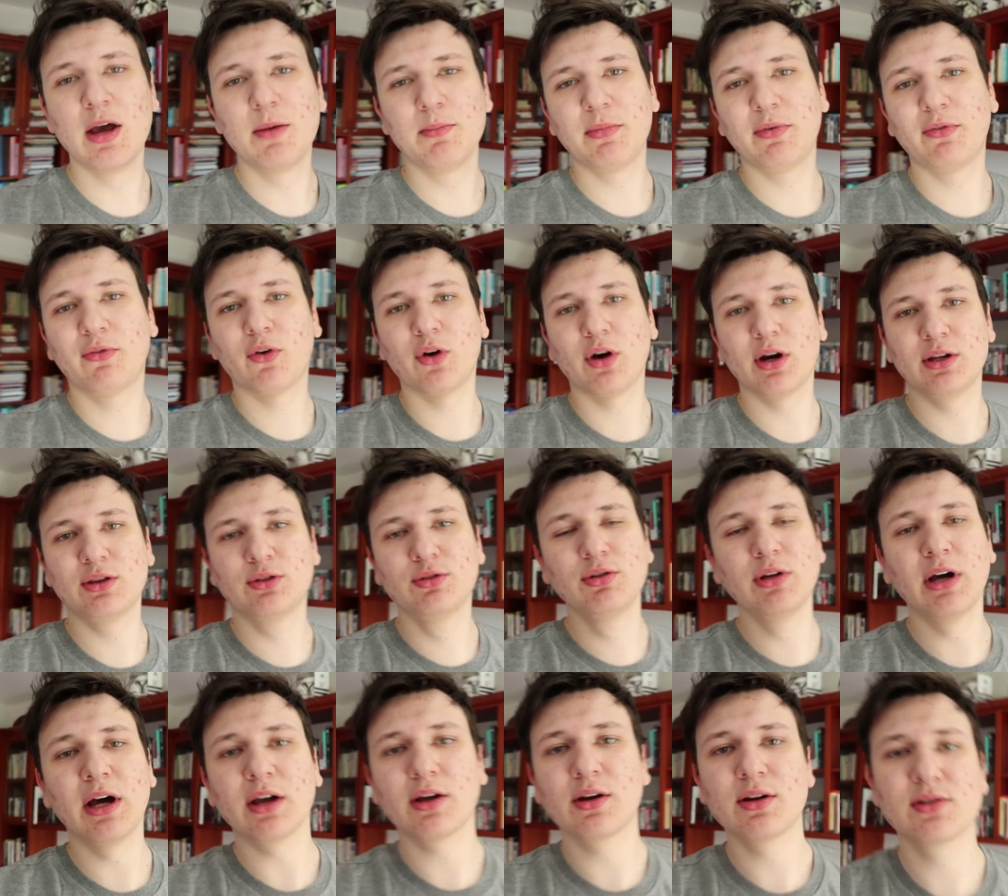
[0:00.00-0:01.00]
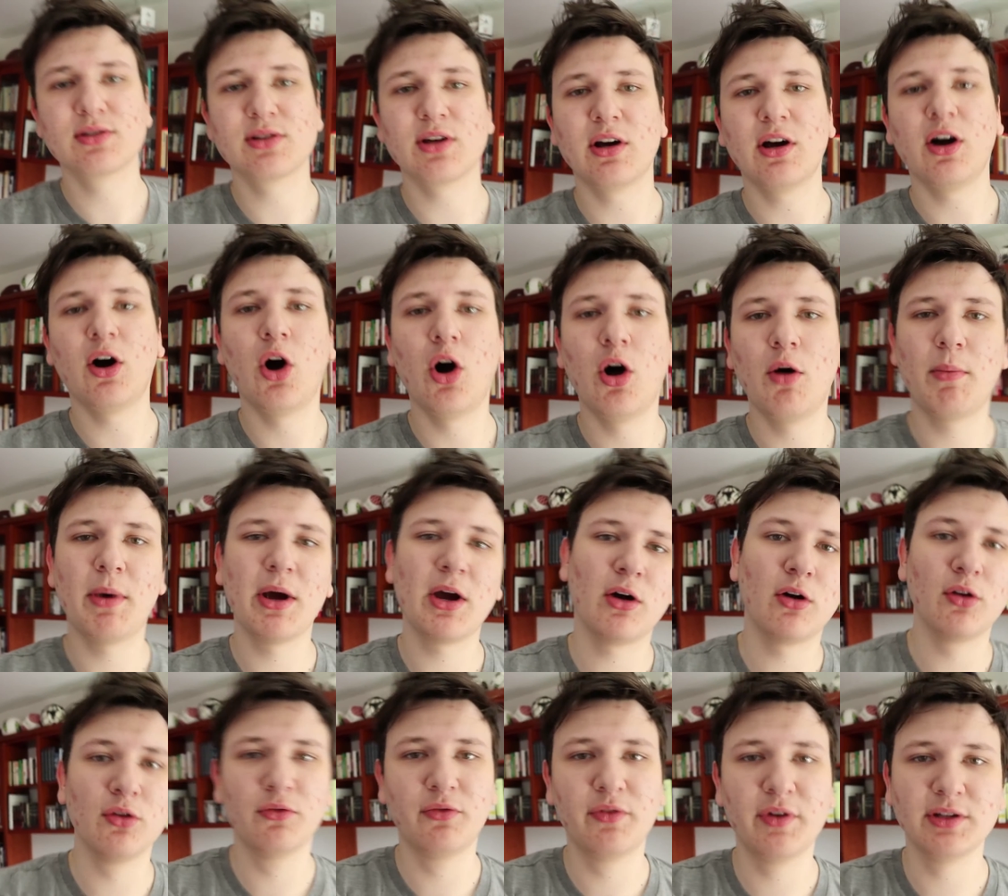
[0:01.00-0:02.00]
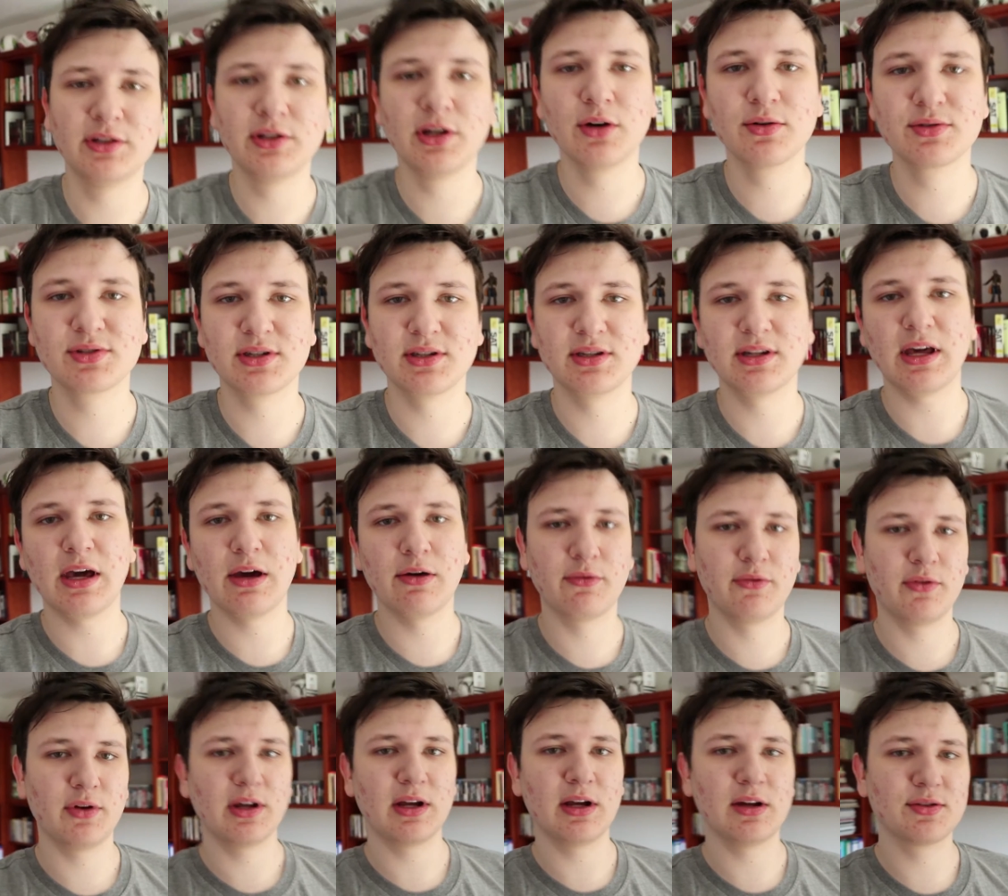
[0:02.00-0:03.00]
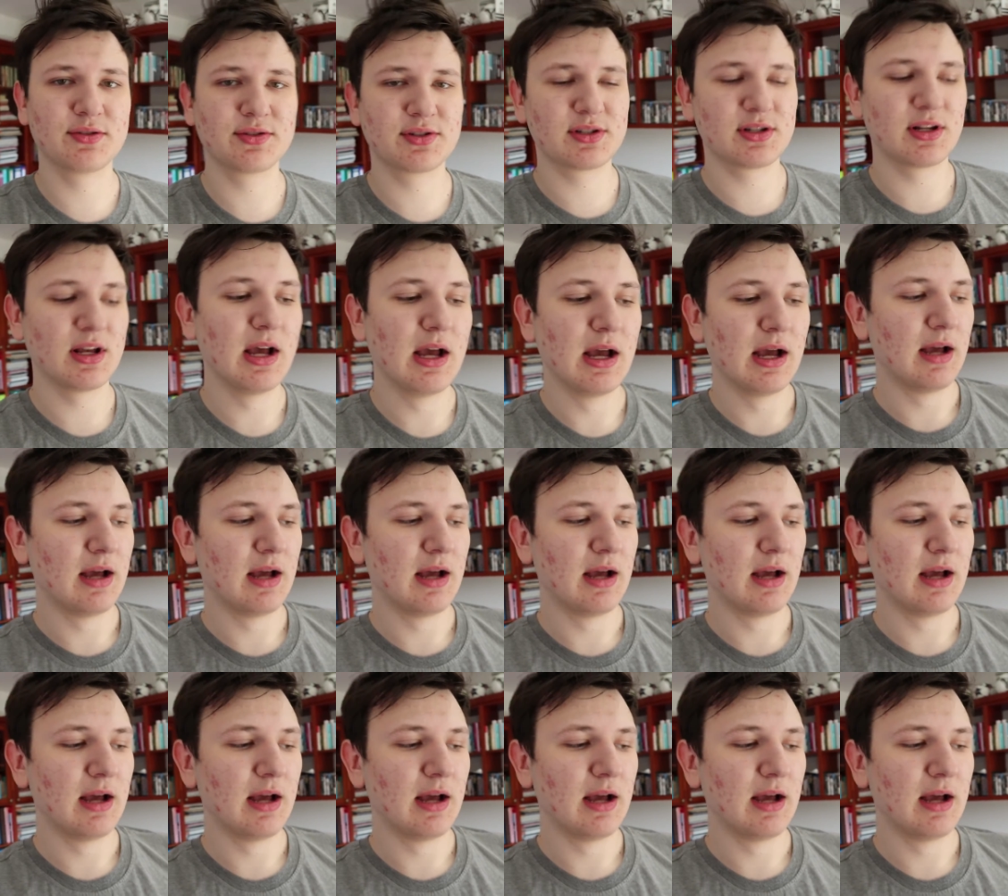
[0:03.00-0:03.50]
before I do that because all my old videos and everything else